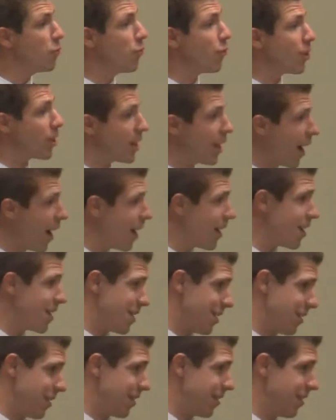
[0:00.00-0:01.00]

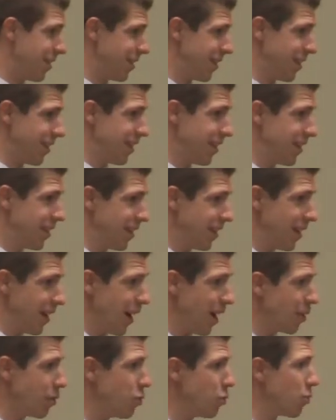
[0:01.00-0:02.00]
forgotten
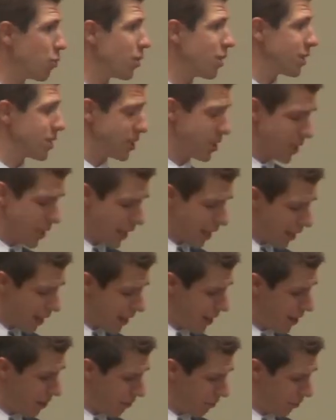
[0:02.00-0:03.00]
how you were a
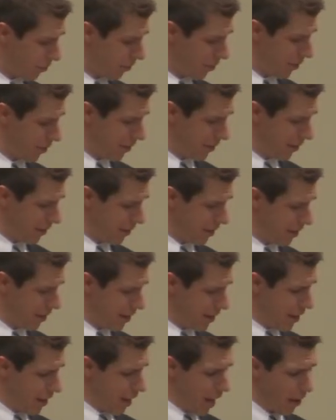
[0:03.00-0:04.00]
slave?
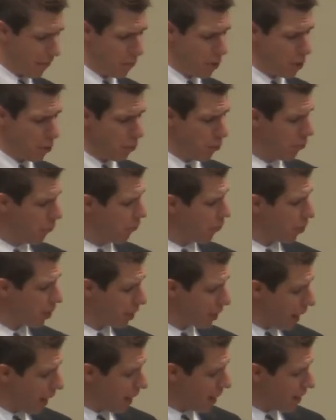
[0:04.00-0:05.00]
Have you
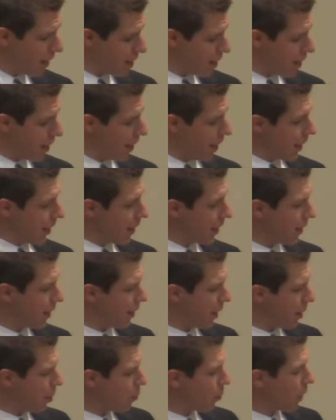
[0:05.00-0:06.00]
forgotten
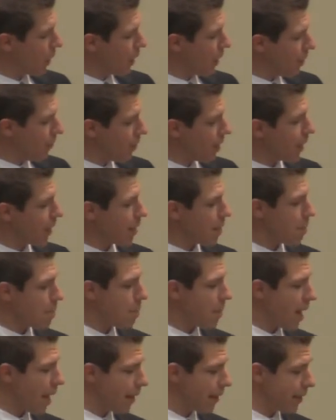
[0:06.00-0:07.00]
that you were living
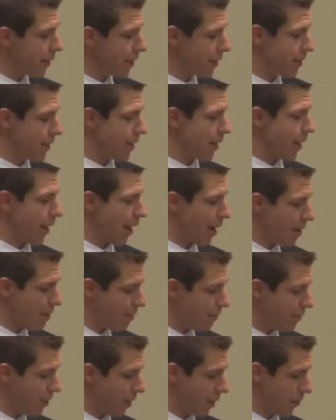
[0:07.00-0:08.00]
in malice and
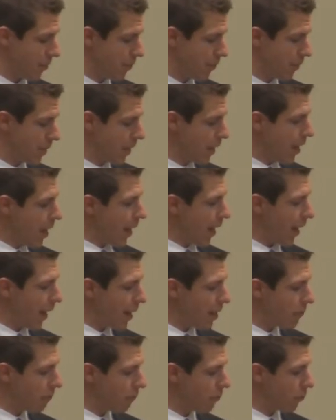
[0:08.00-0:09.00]
envy,
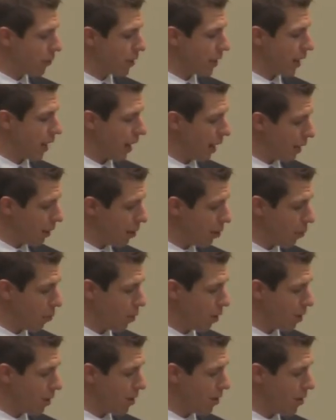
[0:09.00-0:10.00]
hateful and hating
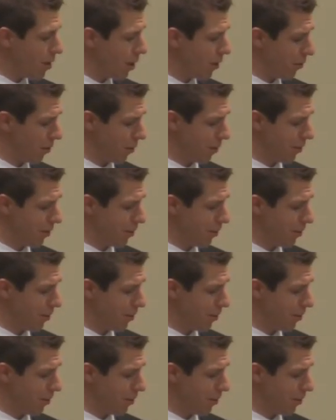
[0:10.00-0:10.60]
one another?